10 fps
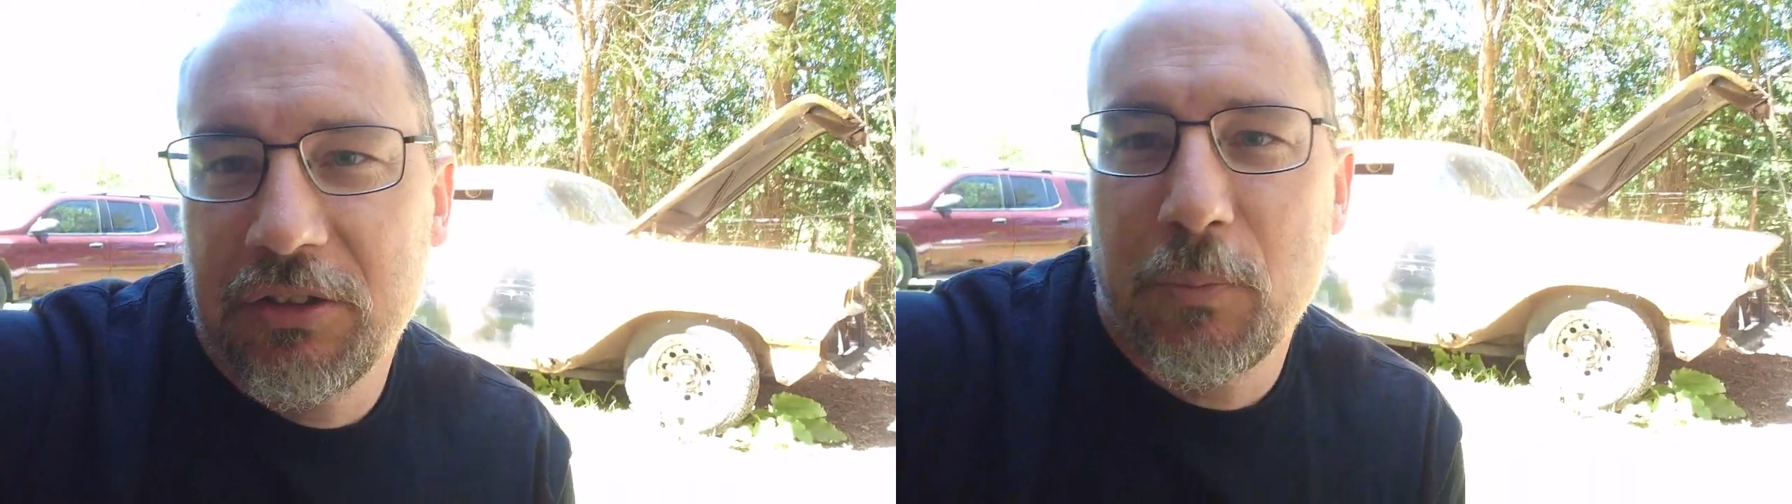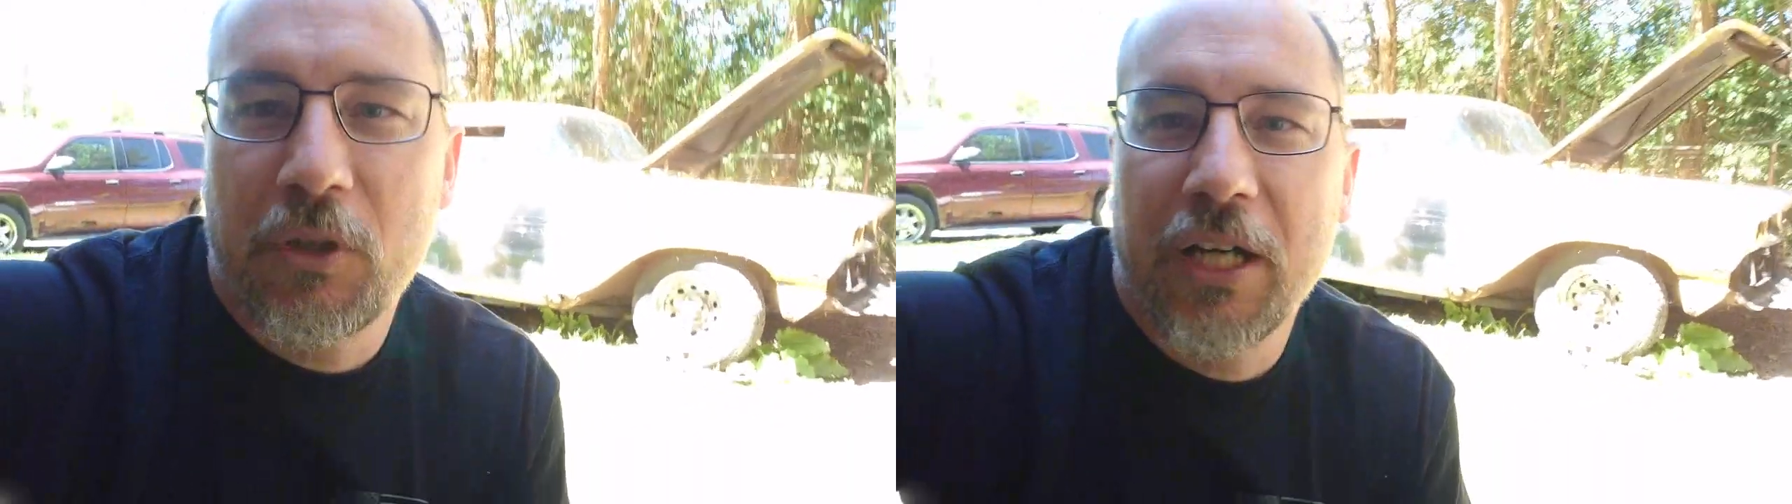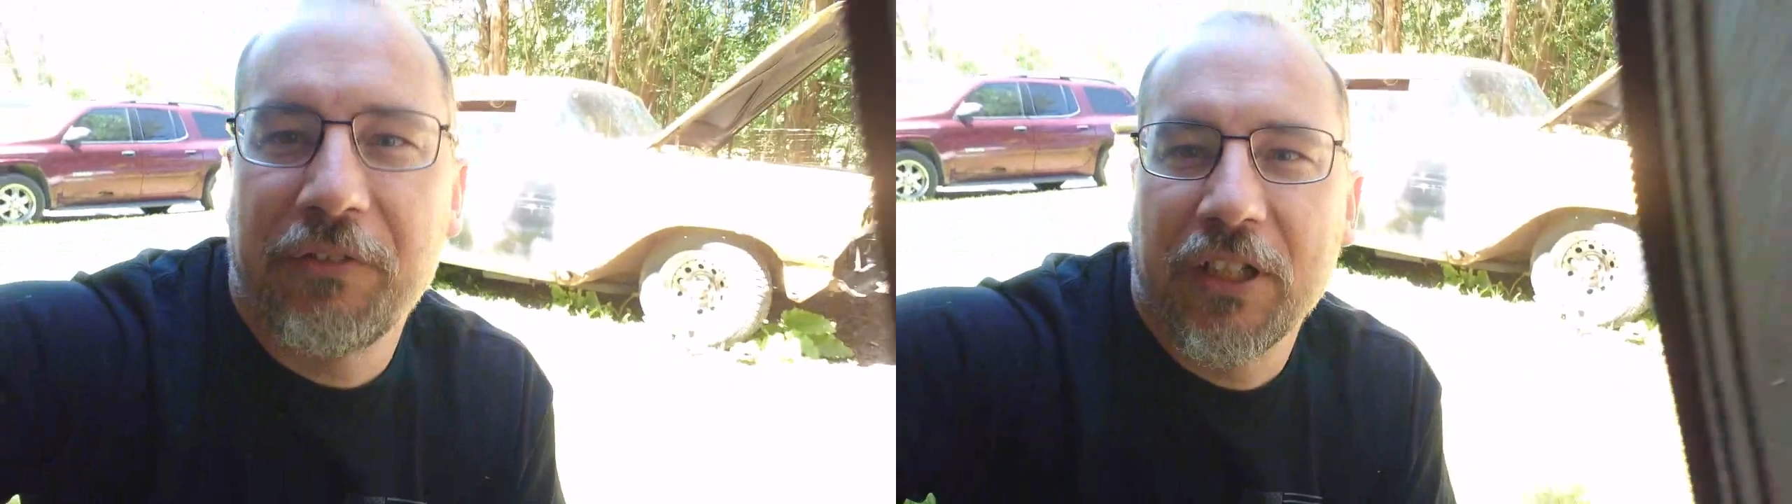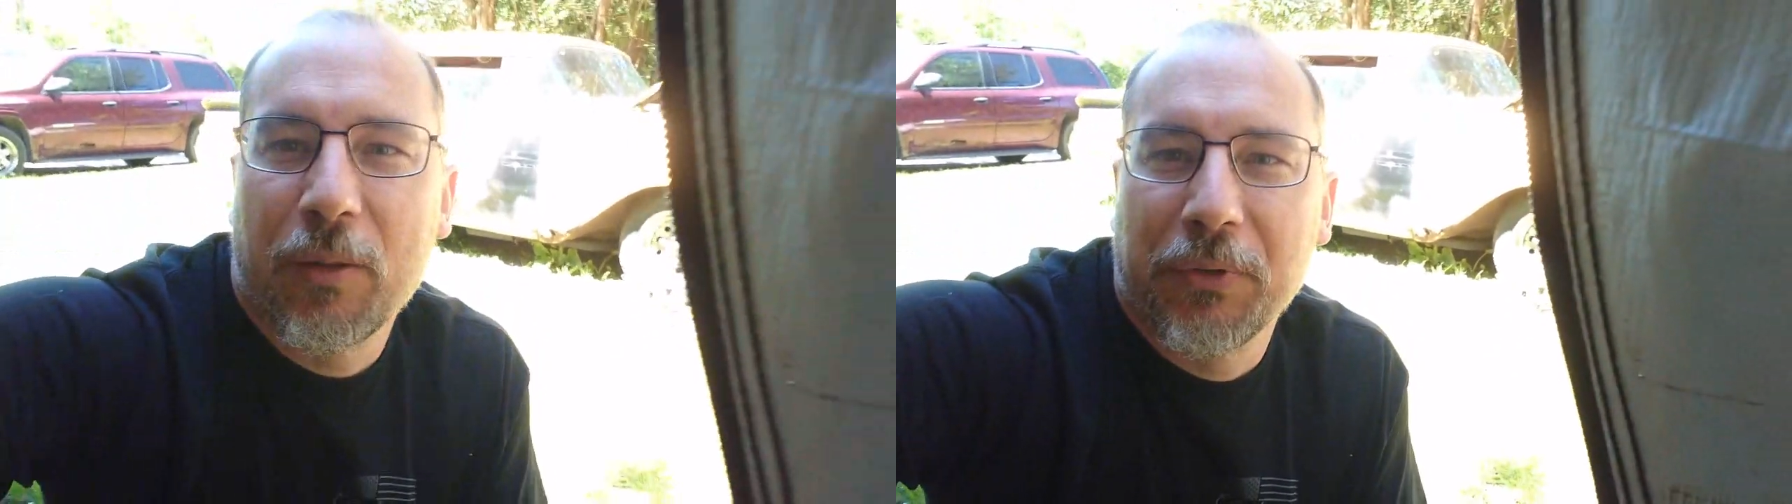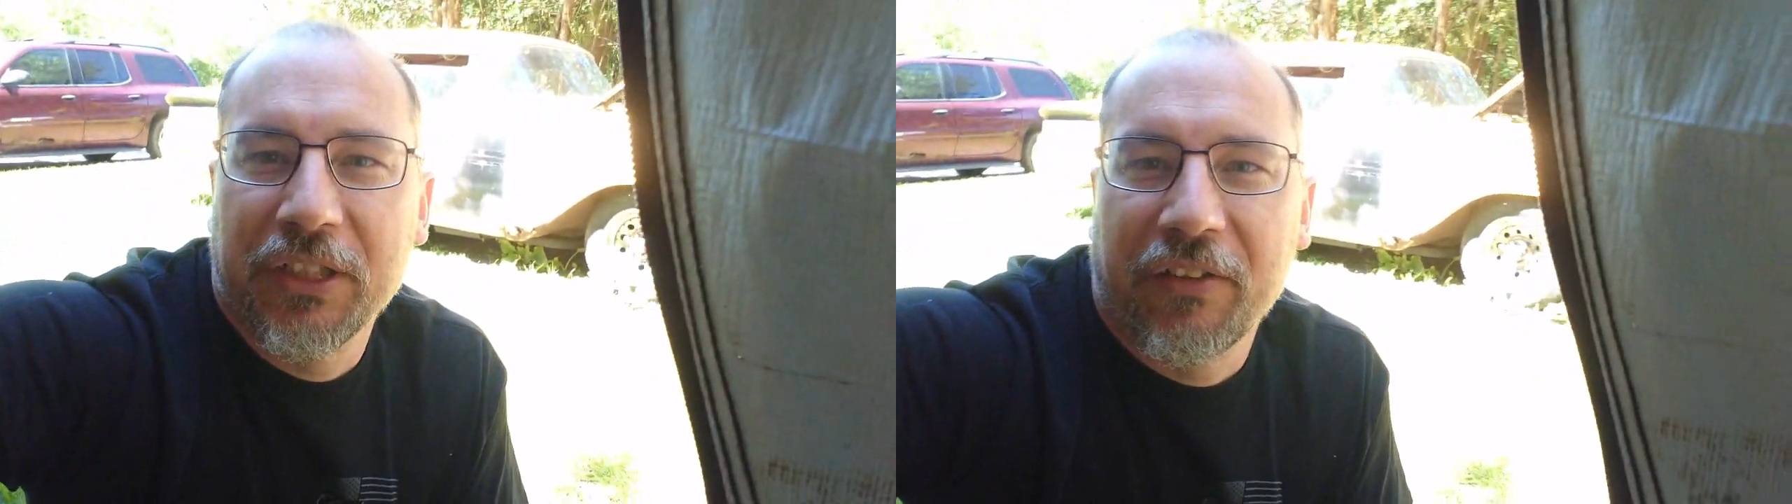the more effort
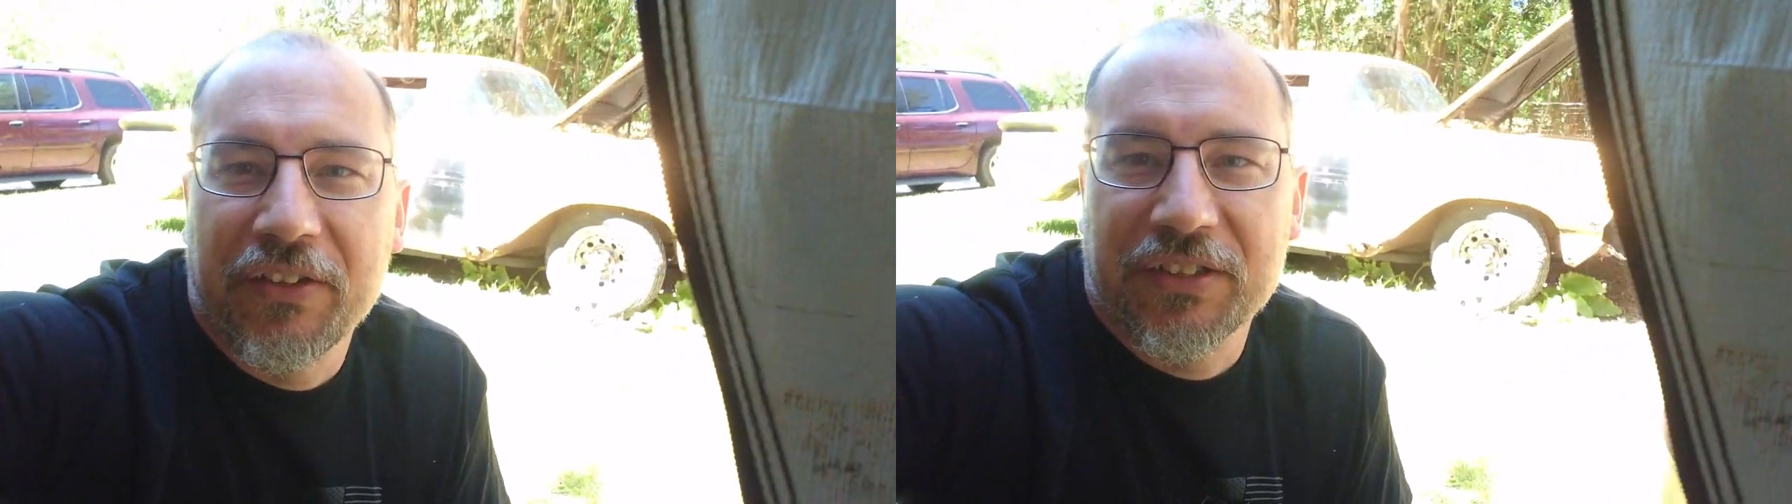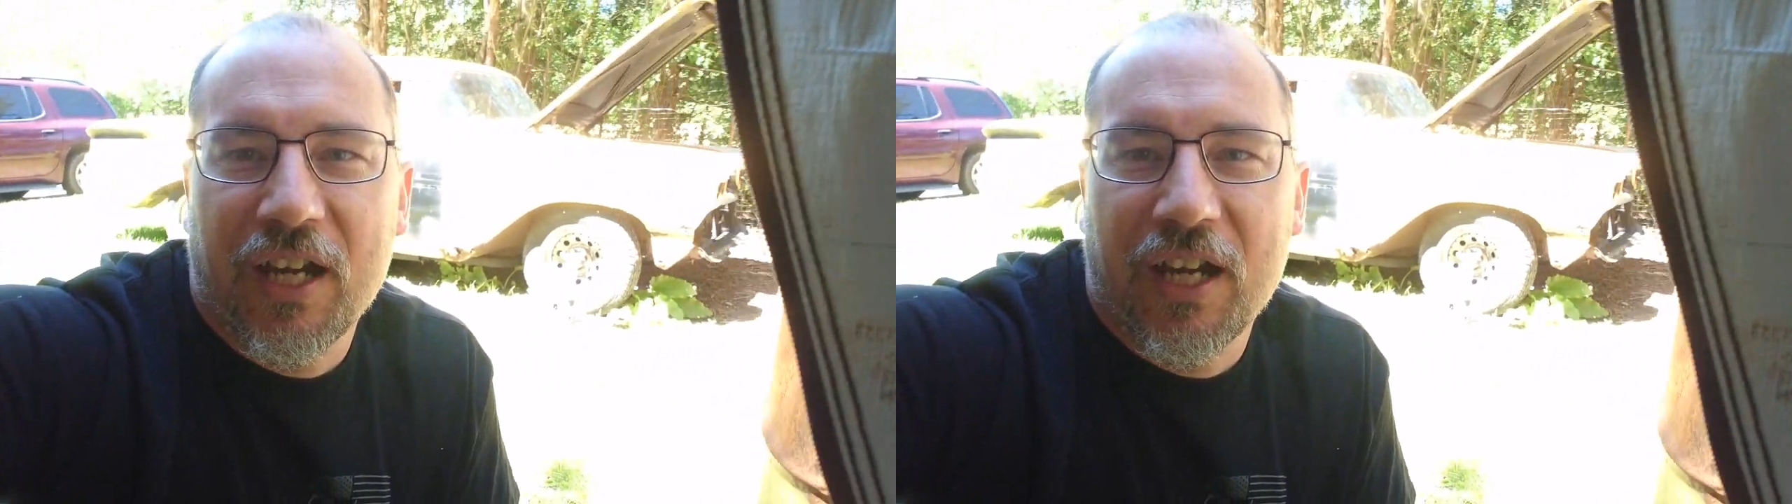I'll put into this